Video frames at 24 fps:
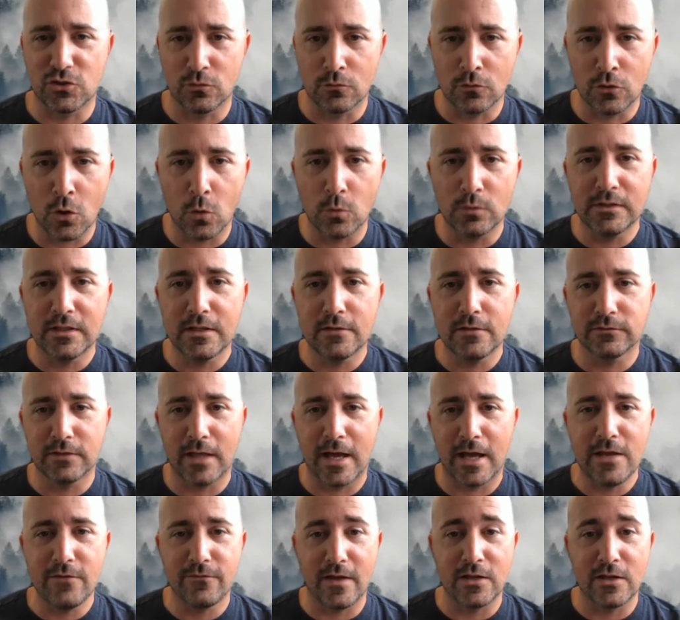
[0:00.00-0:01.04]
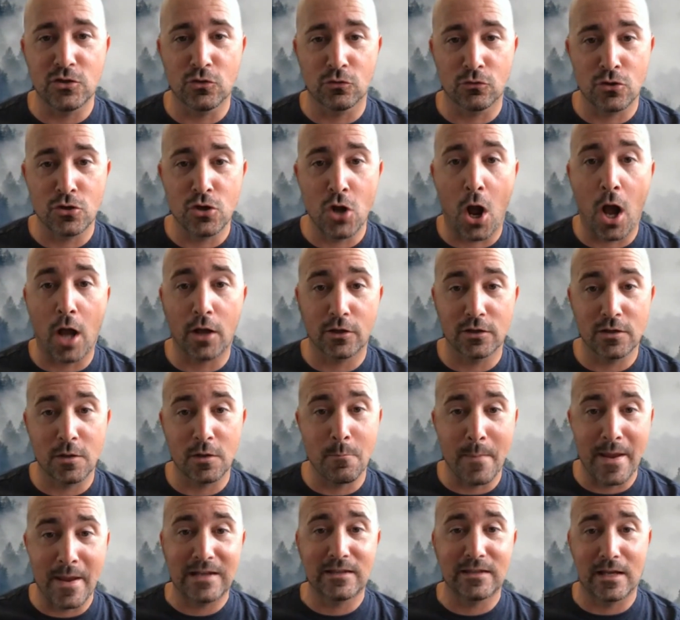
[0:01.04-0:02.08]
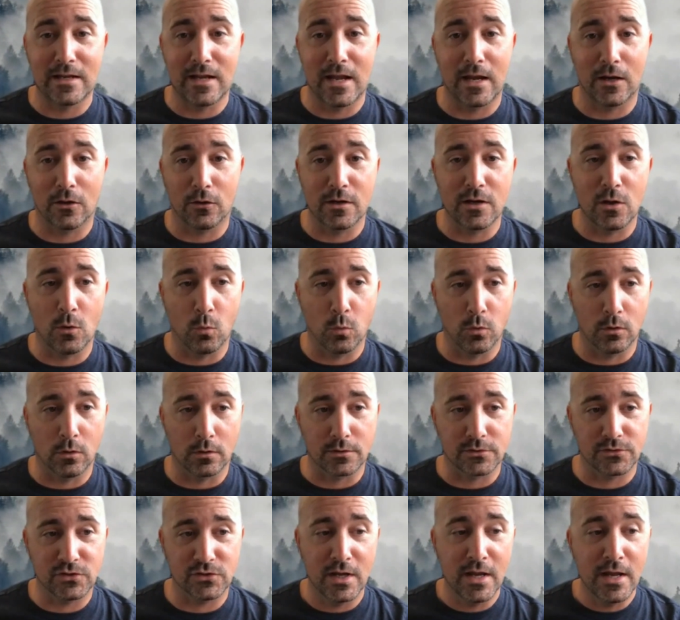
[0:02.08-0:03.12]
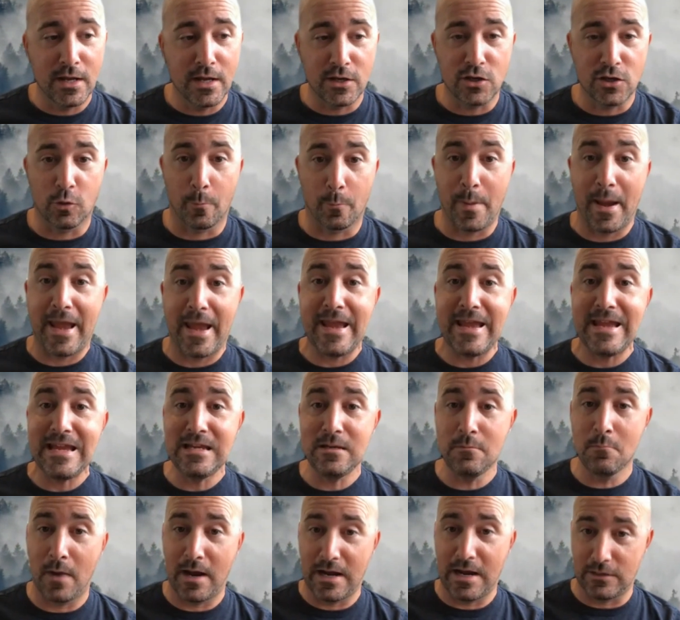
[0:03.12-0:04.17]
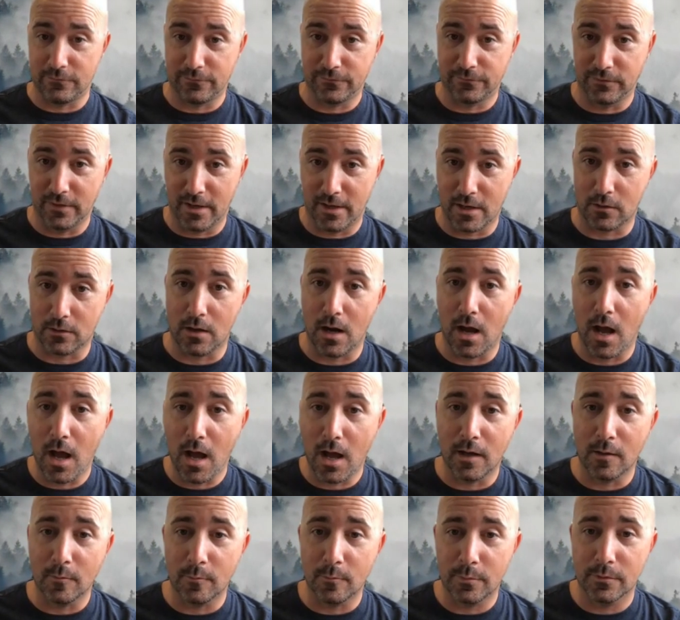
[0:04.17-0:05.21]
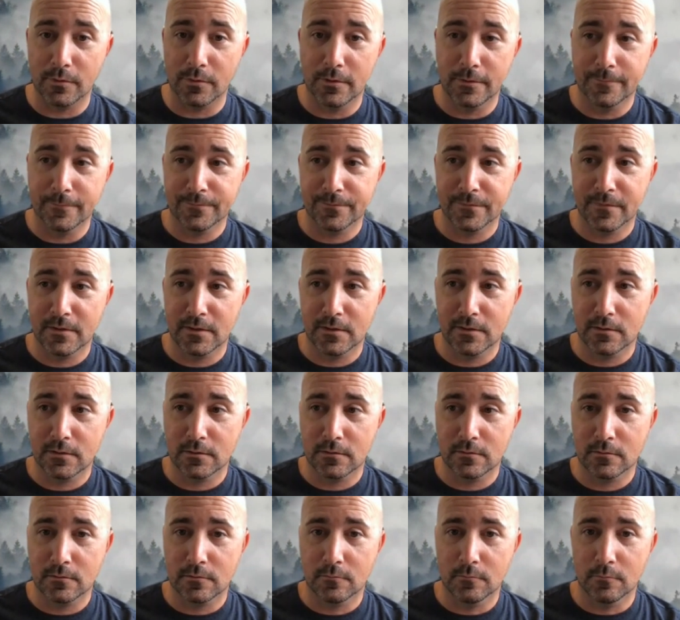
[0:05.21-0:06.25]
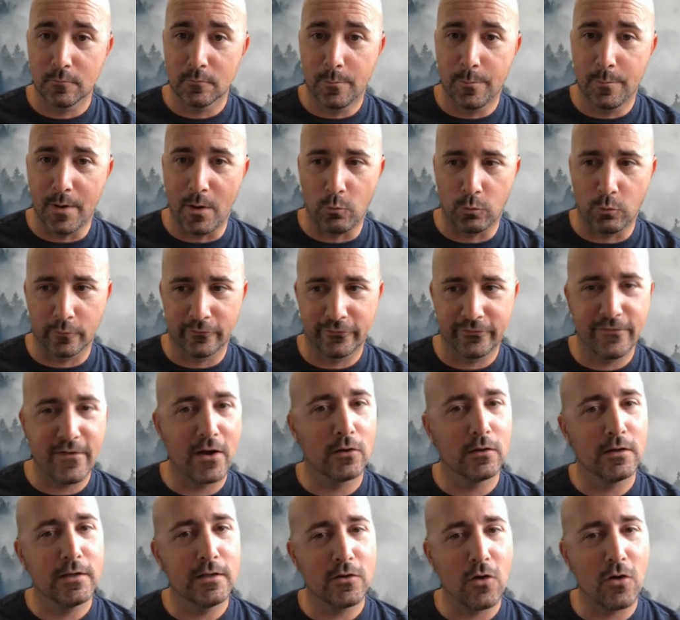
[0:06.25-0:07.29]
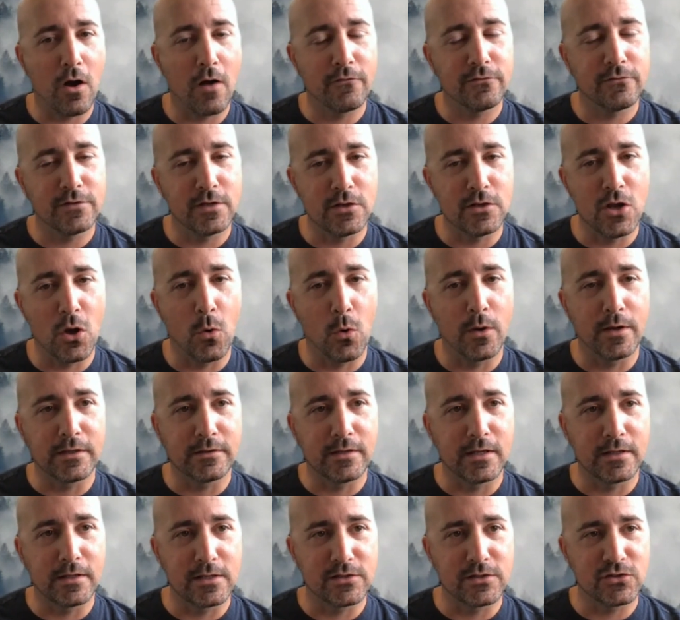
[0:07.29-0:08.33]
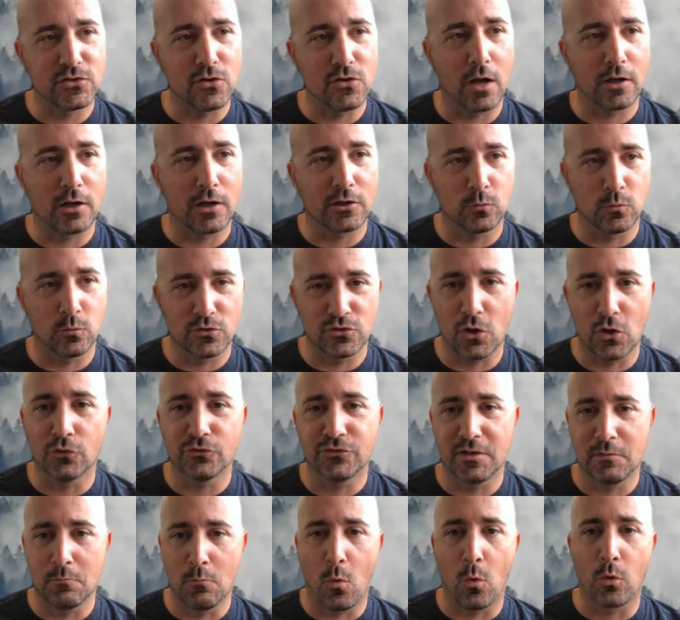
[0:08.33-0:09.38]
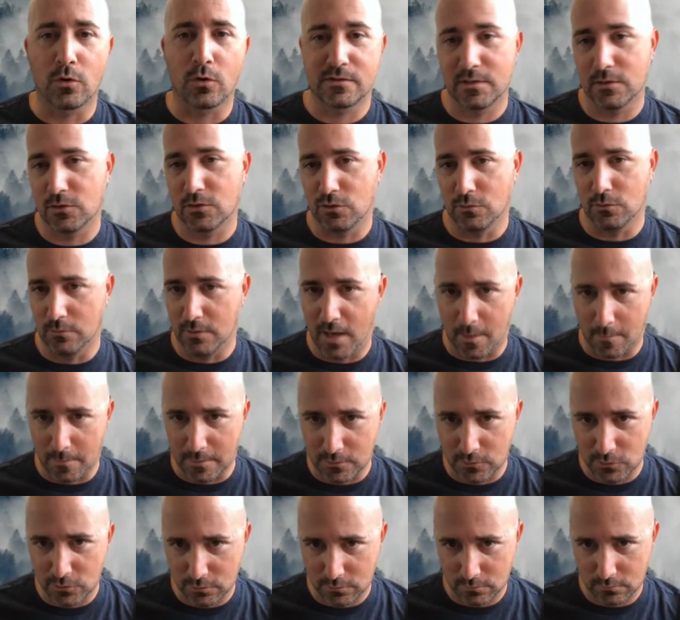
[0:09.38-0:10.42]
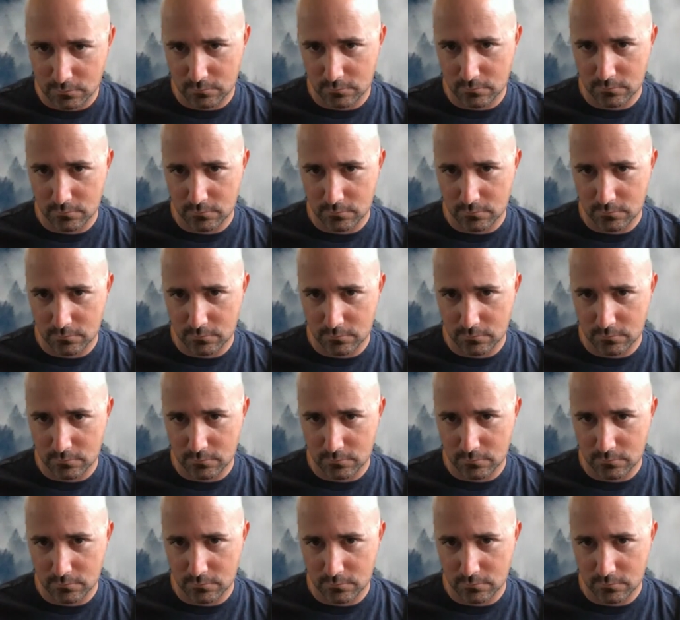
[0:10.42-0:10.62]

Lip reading: You can go live life and you're not going to make that area worse. Your pain might flare up, but we're fairly confident knowing that it's not going to result in more tissue damage.